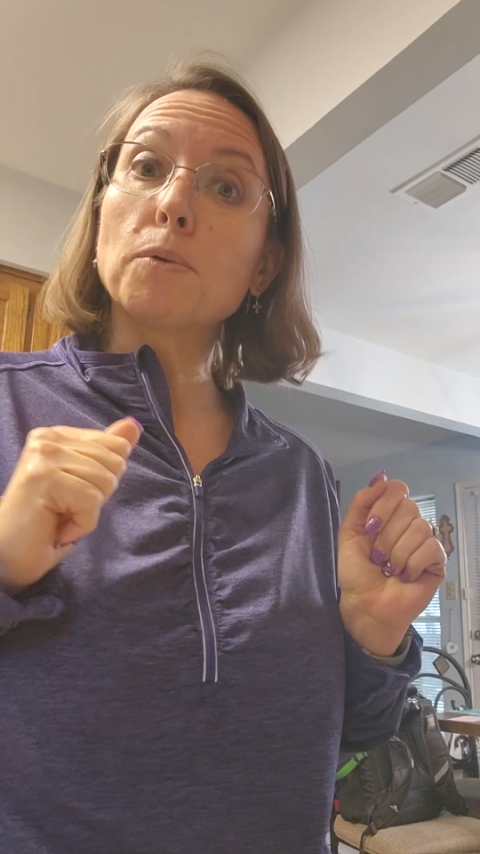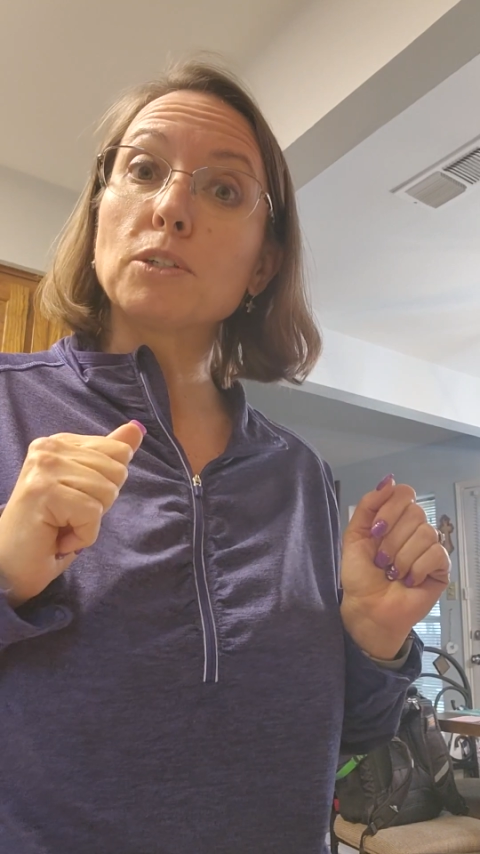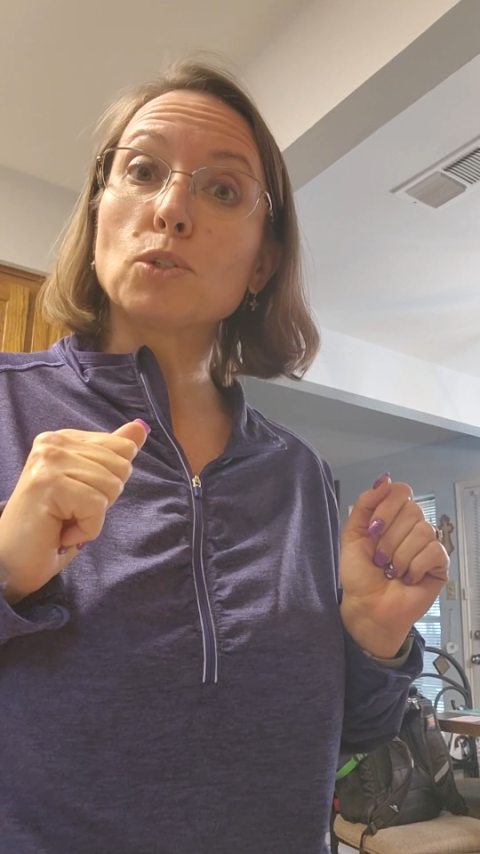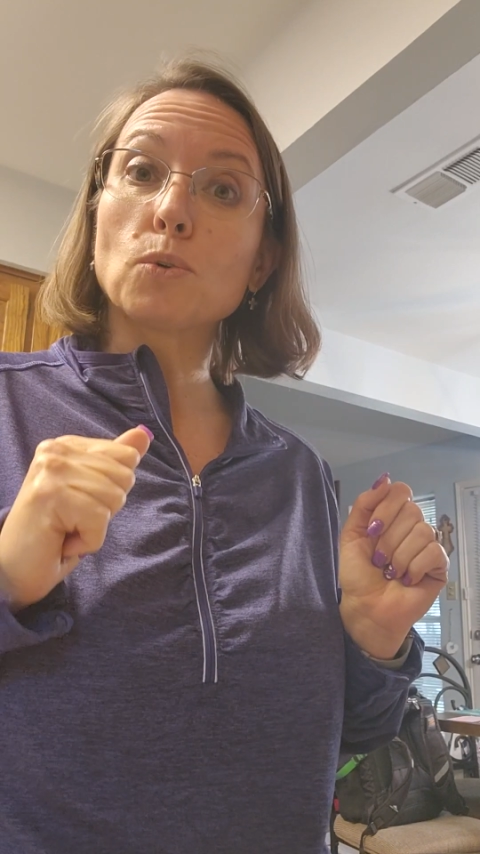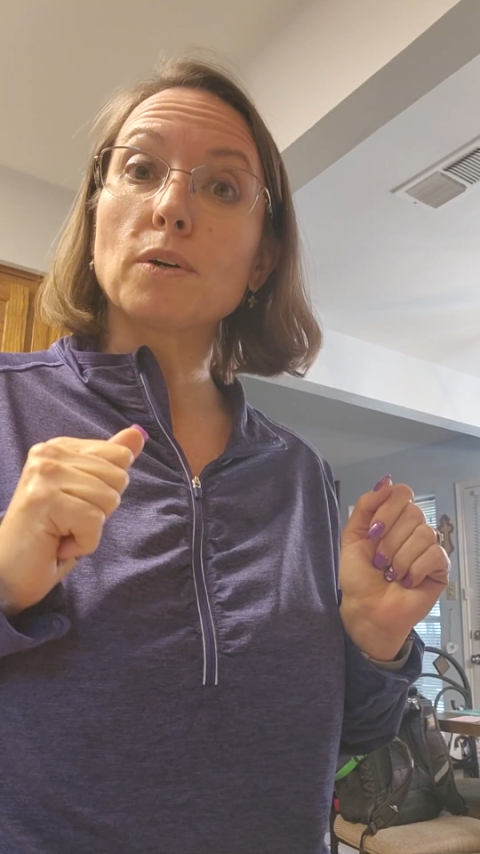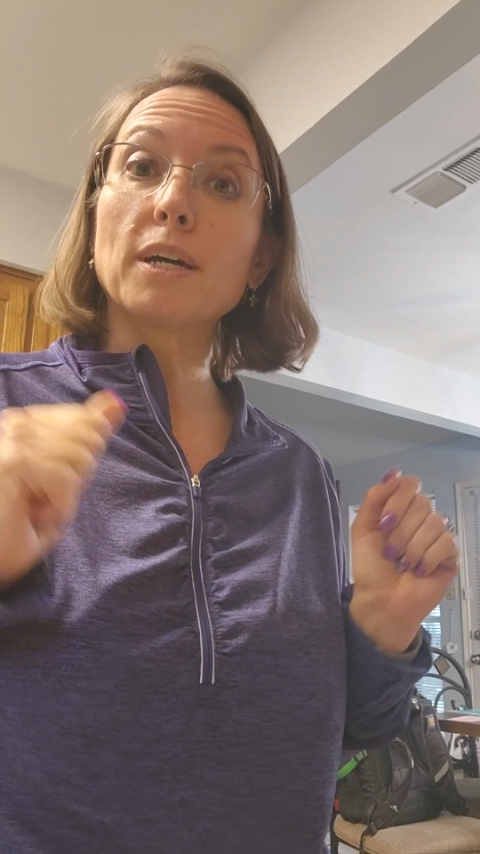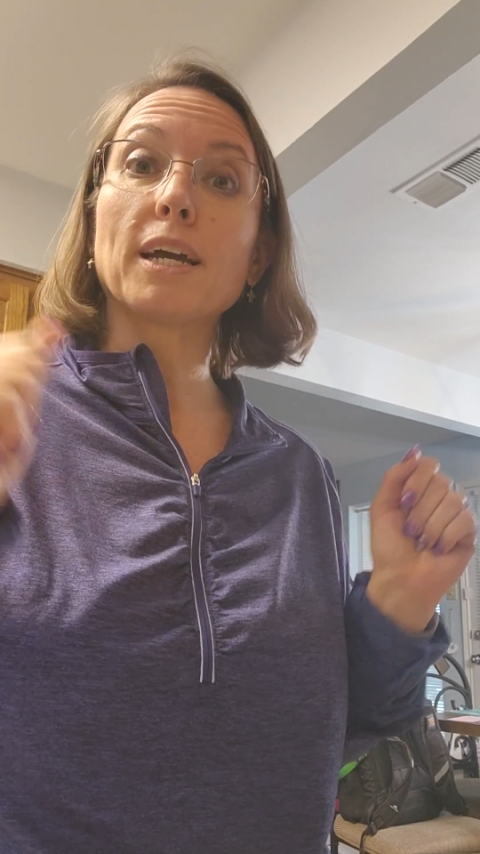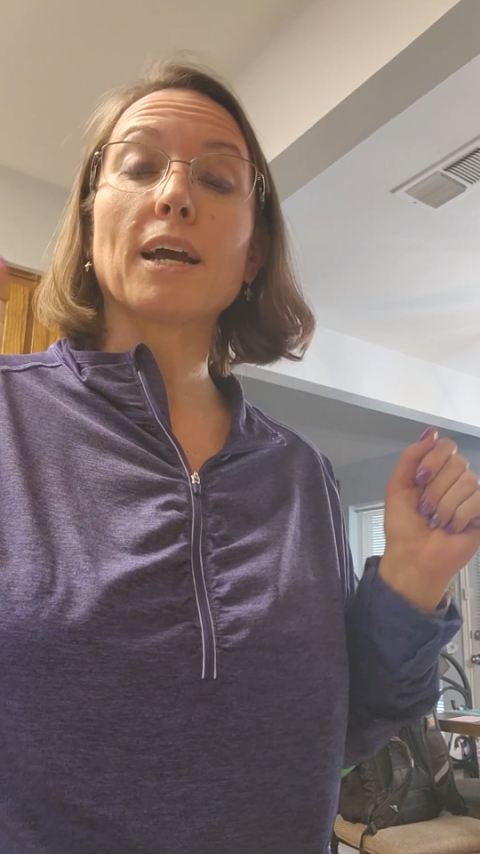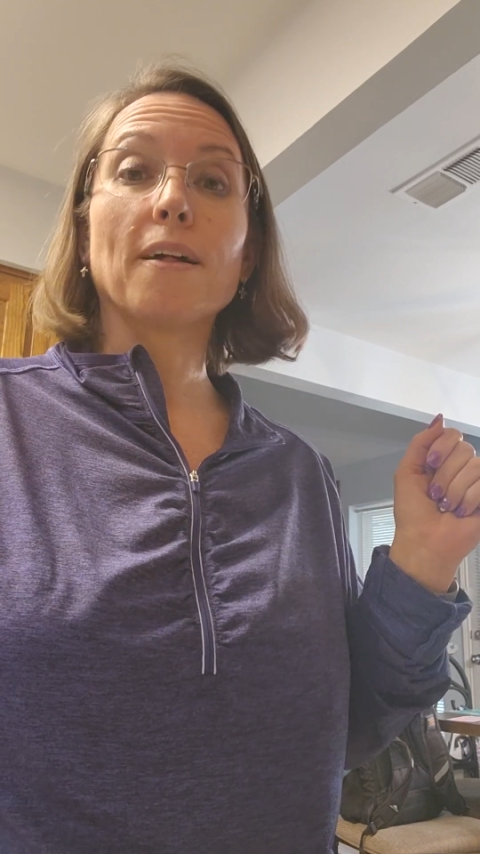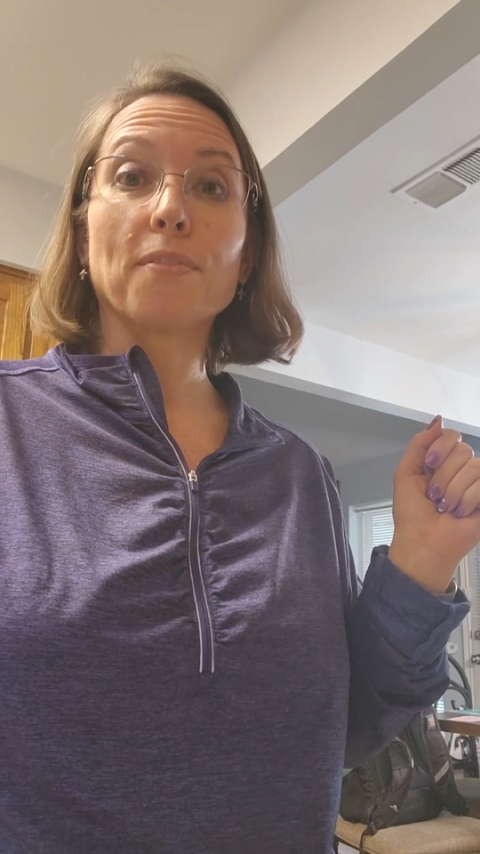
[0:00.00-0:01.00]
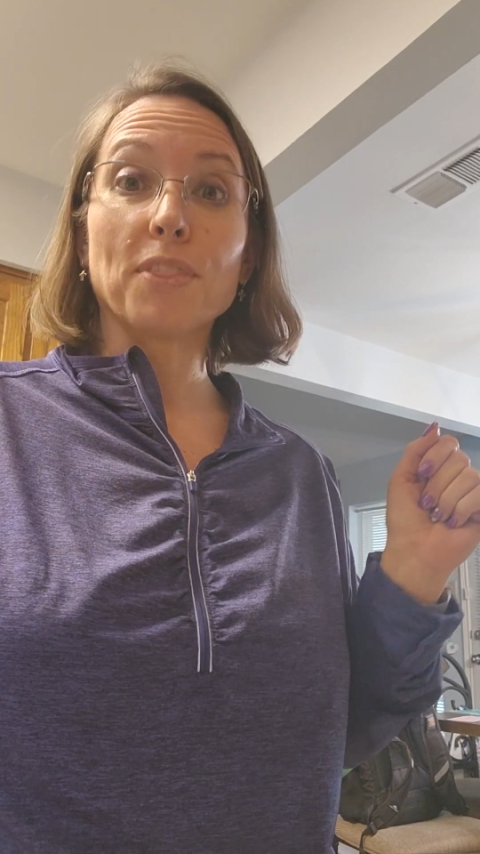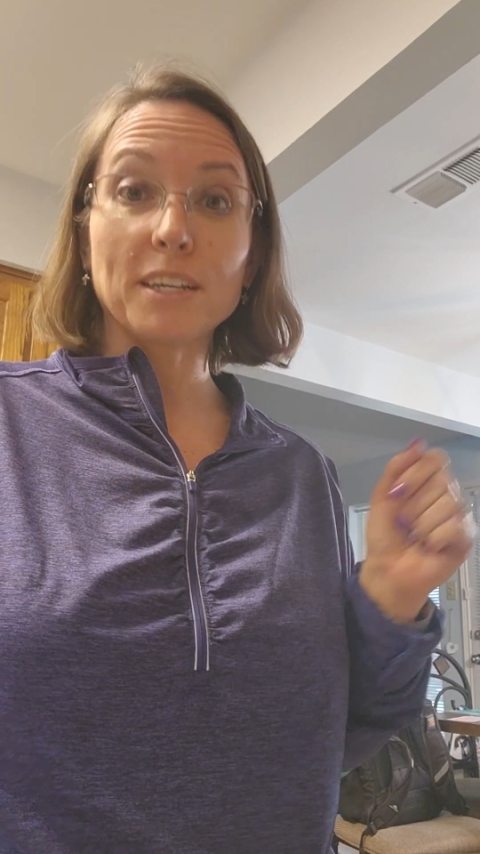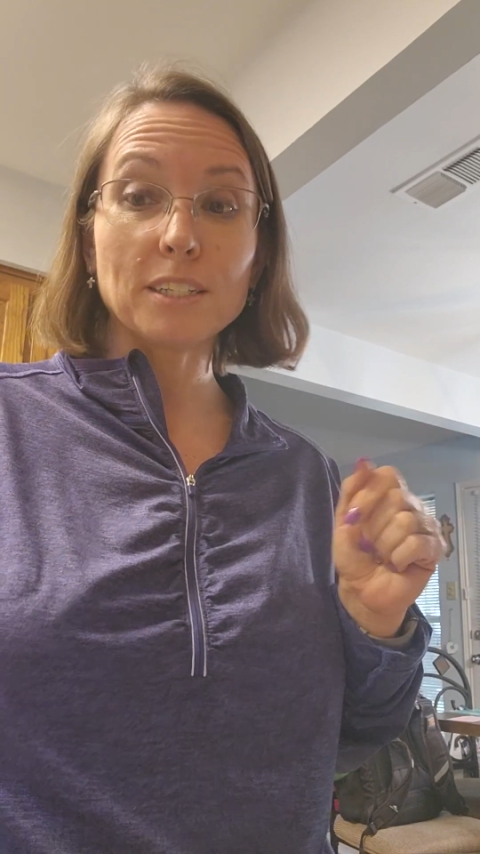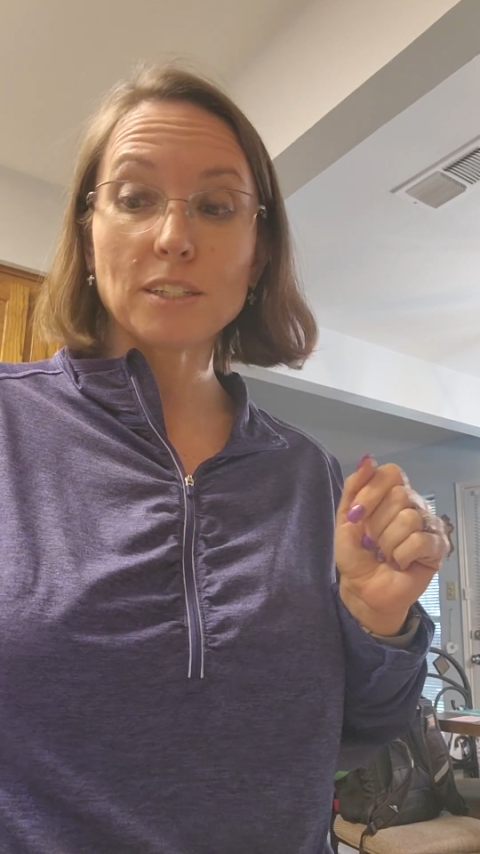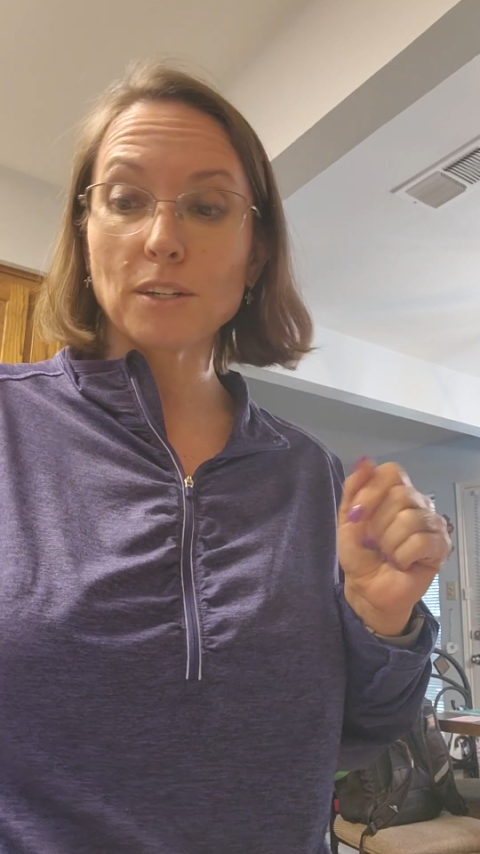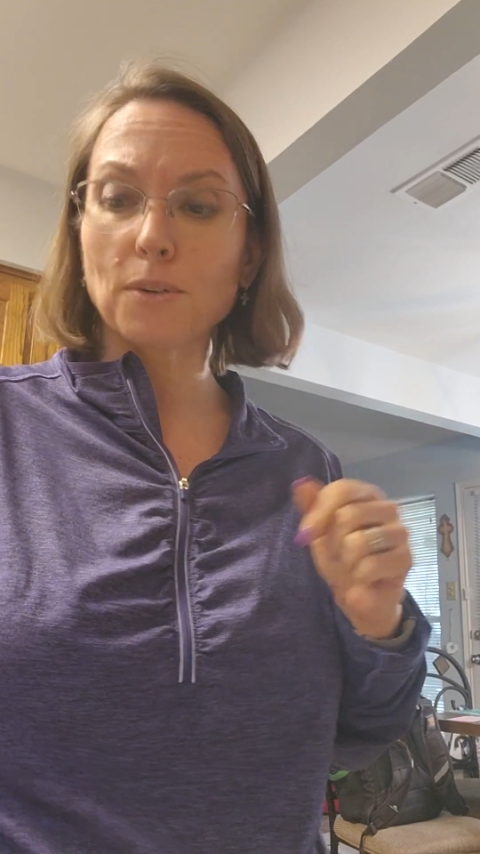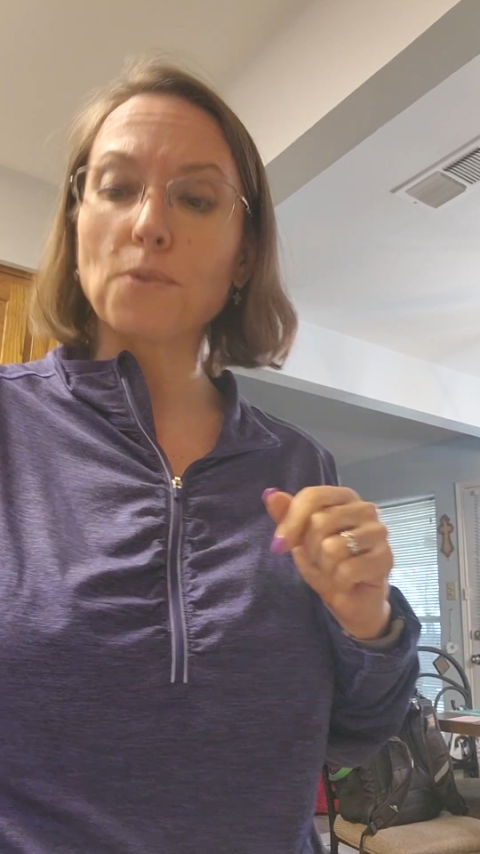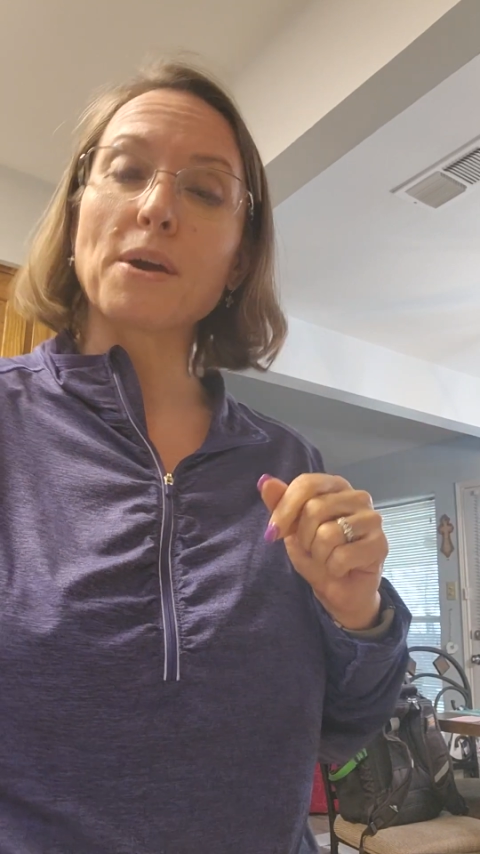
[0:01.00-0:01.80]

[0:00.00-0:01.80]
enjoy this new.